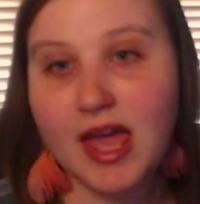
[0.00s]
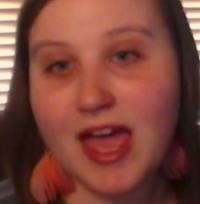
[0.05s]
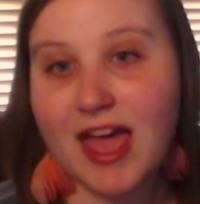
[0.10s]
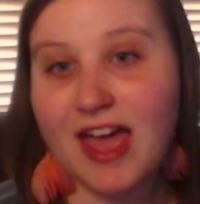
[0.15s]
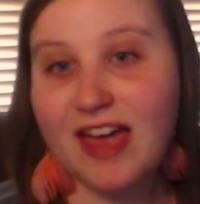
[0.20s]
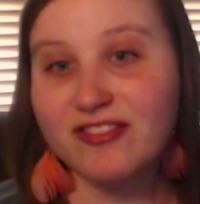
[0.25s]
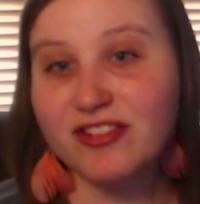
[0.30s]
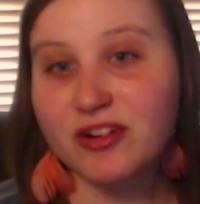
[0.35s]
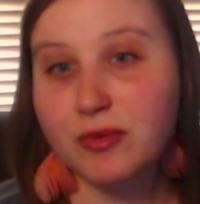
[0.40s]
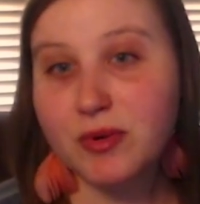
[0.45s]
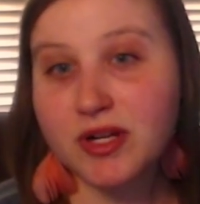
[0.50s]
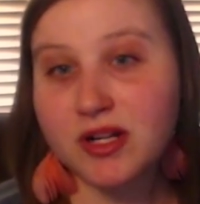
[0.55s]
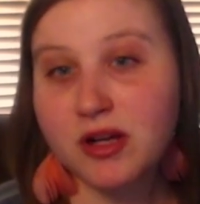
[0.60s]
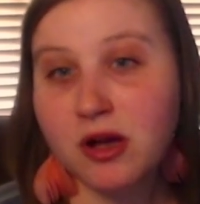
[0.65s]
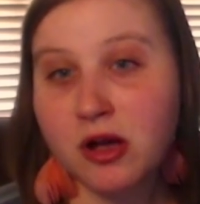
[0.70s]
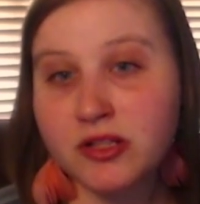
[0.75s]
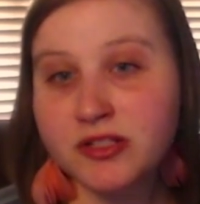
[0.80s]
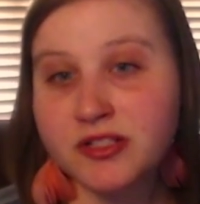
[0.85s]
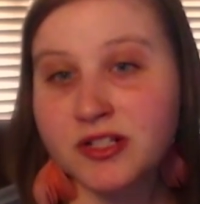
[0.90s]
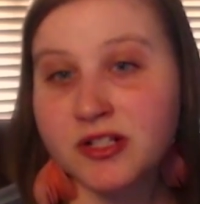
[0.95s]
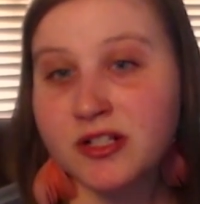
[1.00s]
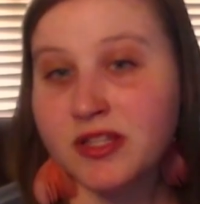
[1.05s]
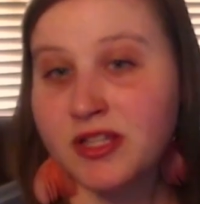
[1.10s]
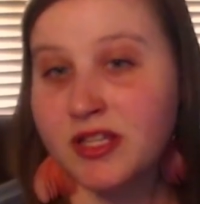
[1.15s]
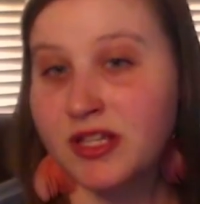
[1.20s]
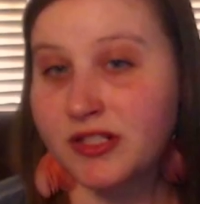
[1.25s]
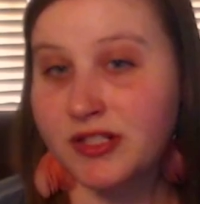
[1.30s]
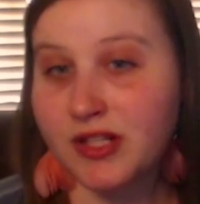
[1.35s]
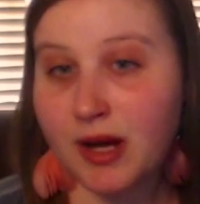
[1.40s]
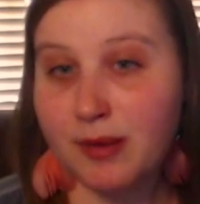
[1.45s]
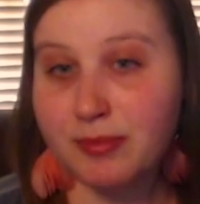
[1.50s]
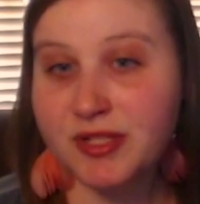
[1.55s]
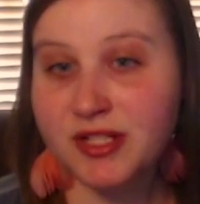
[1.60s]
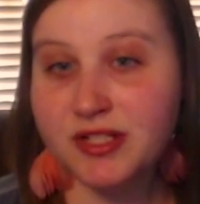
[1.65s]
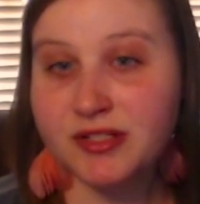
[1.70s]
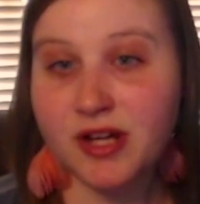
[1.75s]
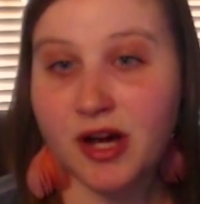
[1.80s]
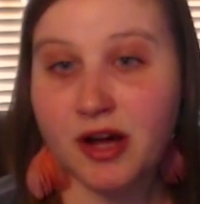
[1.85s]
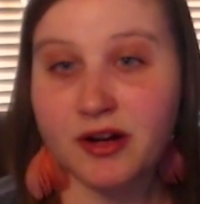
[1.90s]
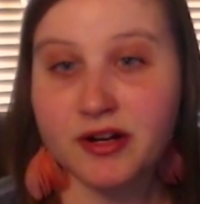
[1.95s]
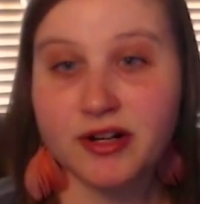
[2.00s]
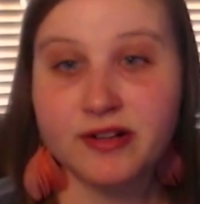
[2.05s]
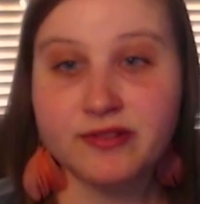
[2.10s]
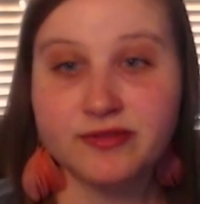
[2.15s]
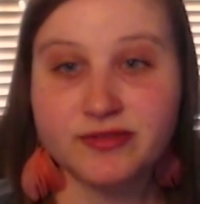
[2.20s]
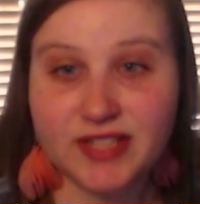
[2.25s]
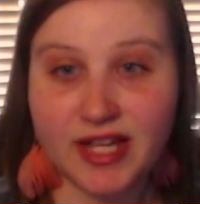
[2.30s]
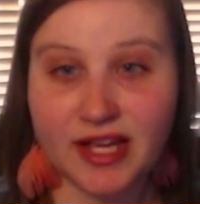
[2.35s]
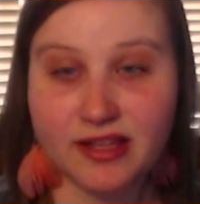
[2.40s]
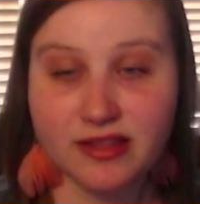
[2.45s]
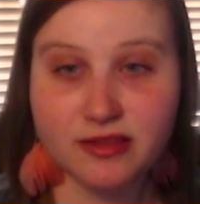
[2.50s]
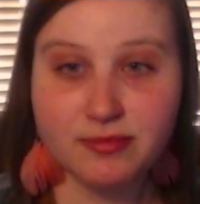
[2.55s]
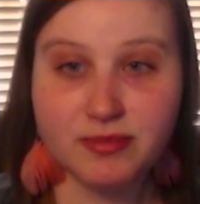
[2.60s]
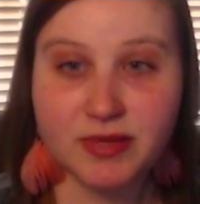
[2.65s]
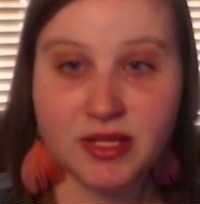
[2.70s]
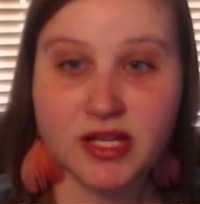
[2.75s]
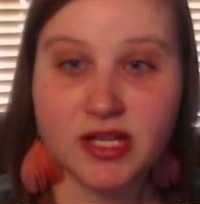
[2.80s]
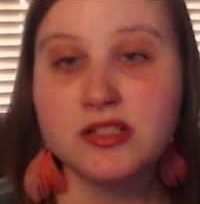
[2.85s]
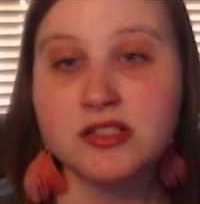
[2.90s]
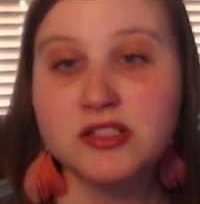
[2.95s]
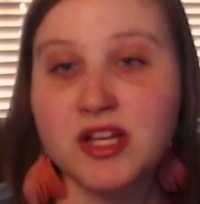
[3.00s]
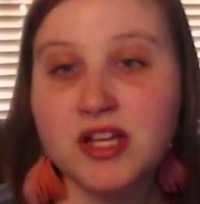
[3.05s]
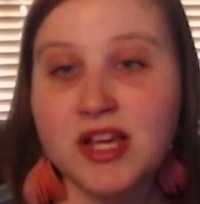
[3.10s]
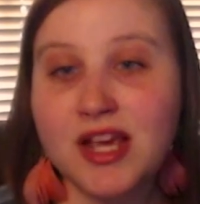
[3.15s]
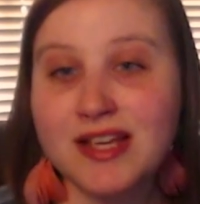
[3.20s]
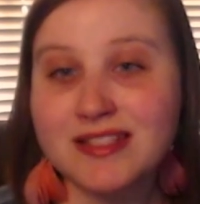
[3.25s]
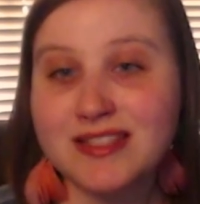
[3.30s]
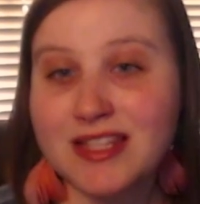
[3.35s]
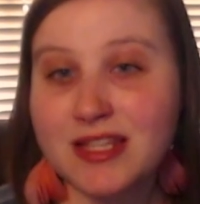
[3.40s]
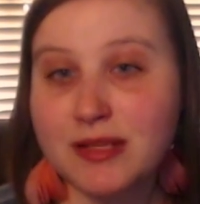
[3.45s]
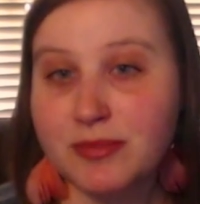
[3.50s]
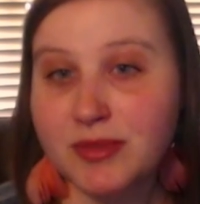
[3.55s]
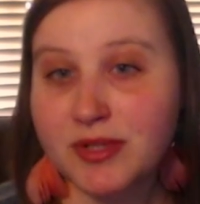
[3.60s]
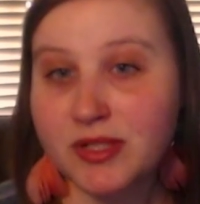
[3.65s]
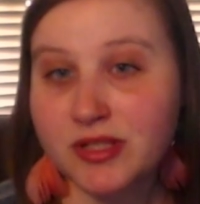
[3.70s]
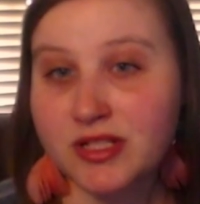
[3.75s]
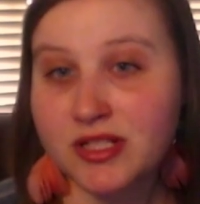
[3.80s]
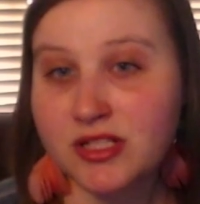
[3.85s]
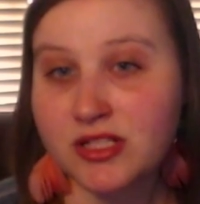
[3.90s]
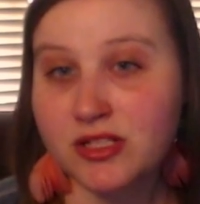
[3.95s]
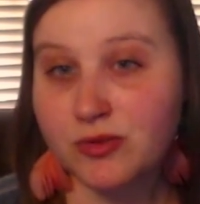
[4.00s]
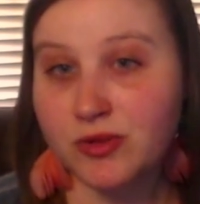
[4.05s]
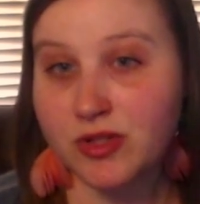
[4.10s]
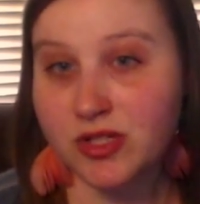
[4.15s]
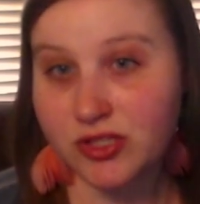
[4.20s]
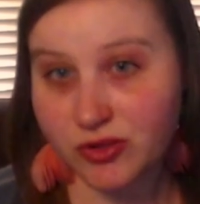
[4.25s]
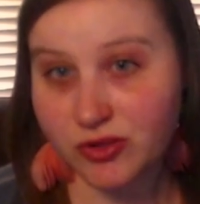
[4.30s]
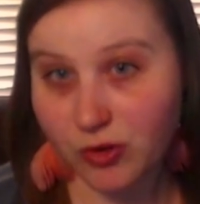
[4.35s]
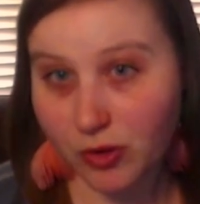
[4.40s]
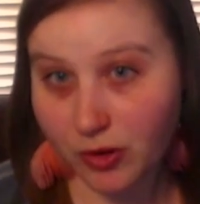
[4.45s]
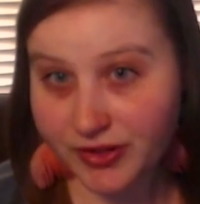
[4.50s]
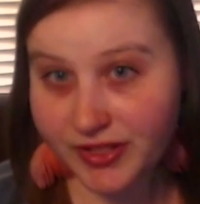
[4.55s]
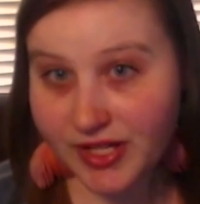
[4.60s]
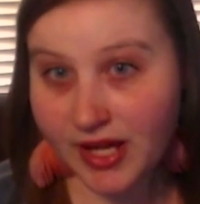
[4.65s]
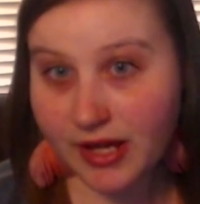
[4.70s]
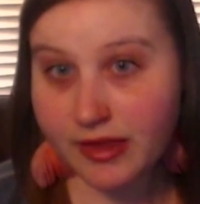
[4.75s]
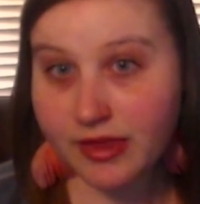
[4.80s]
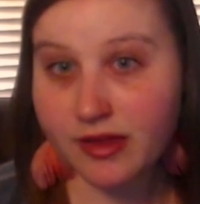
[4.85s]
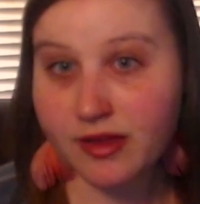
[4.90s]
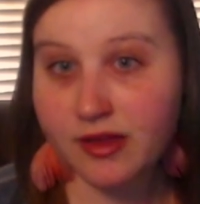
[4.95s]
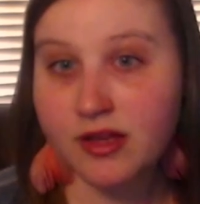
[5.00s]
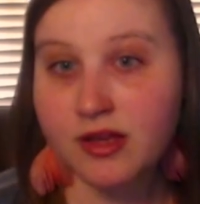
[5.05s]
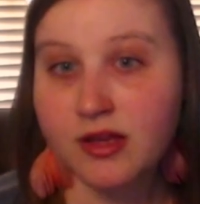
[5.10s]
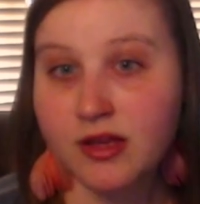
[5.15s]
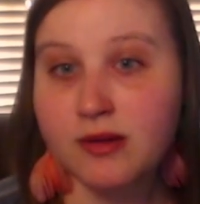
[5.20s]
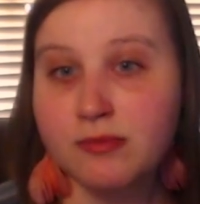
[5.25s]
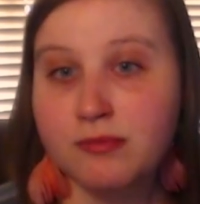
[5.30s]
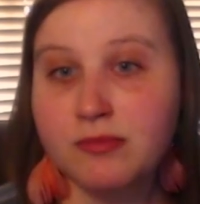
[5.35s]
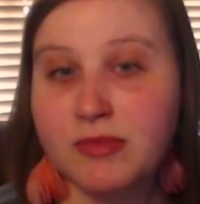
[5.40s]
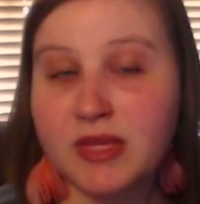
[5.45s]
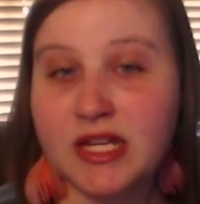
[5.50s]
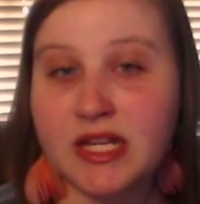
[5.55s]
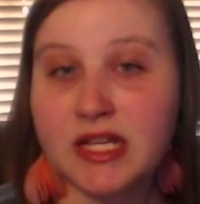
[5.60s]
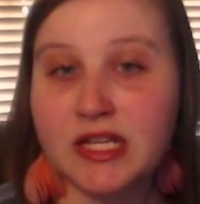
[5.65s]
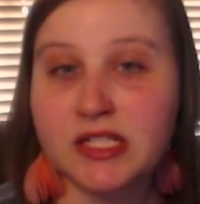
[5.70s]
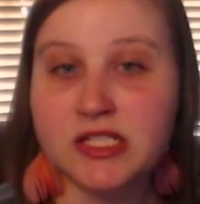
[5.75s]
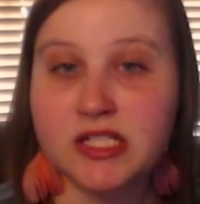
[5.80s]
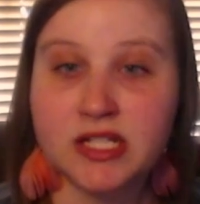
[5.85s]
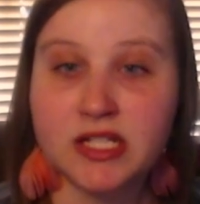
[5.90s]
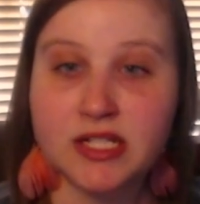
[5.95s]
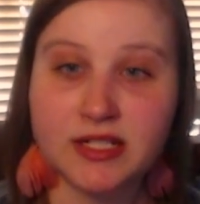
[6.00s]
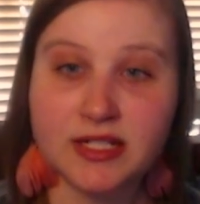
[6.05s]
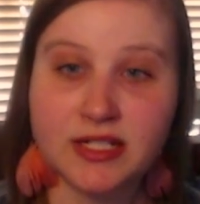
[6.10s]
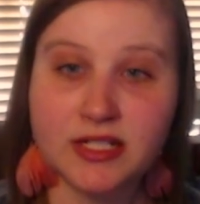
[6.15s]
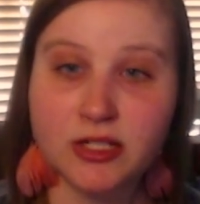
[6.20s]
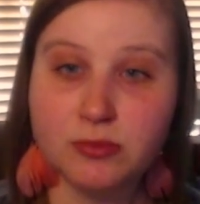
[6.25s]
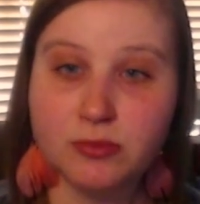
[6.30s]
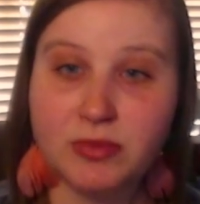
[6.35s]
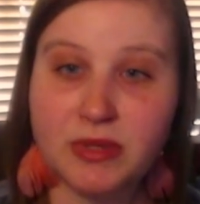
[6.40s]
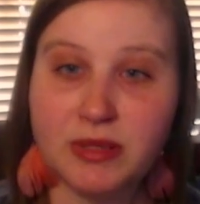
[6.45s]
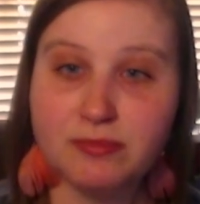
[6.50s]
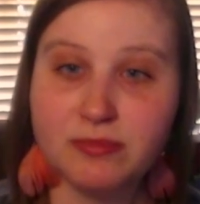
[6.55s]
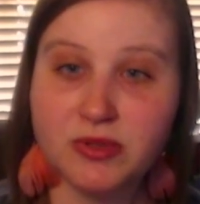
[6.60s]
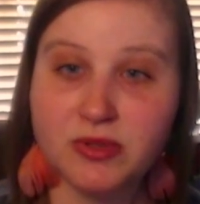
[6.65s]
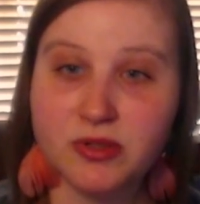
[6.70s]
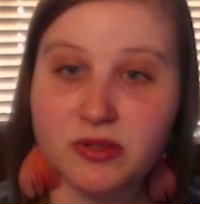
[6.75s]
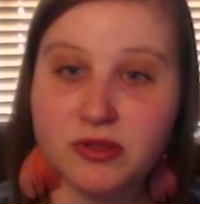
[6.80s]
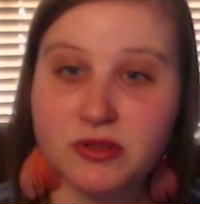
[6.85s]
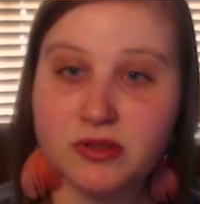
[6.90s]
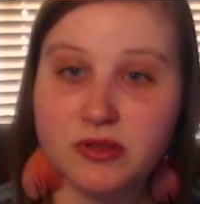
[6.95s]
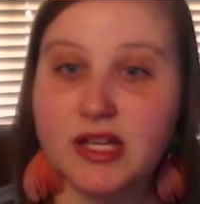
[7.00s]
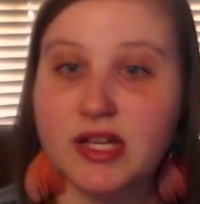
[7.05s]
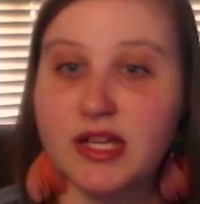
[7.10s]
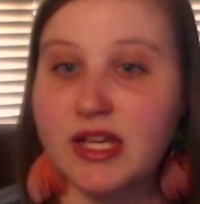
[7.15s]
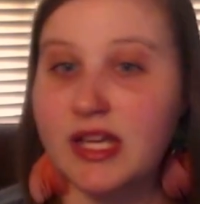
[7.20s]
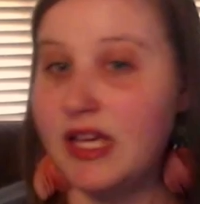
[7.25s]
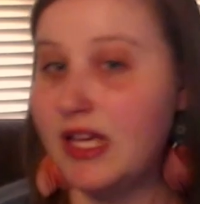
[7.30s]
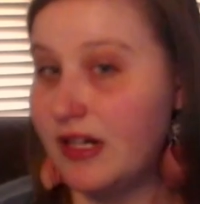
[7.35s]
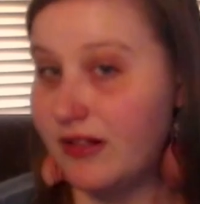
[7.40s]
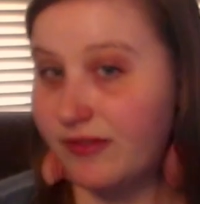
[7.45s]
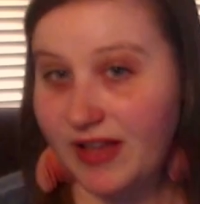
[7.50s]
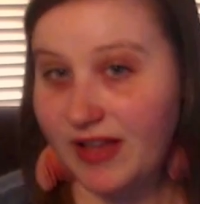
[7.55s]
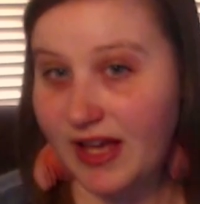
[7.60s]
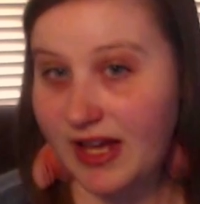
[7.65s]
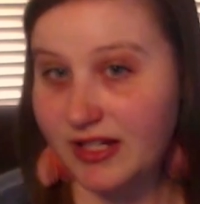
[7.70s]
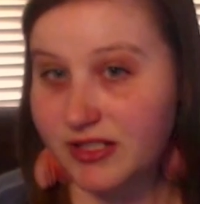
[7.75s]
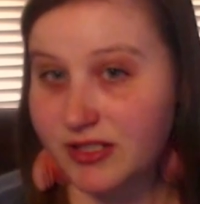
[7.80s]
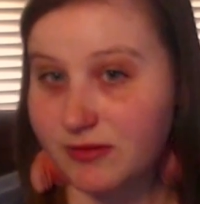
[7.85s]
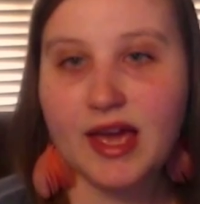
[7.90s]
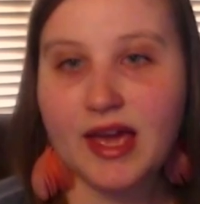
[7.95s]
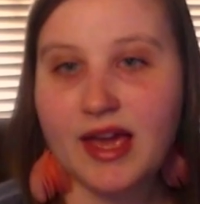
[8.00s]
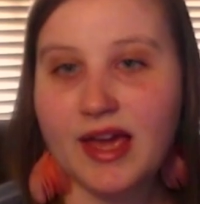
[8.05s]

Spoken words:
Everyone calls her the adopted daughter of death because she has the ability to control death, meaning she can kill people in a flash.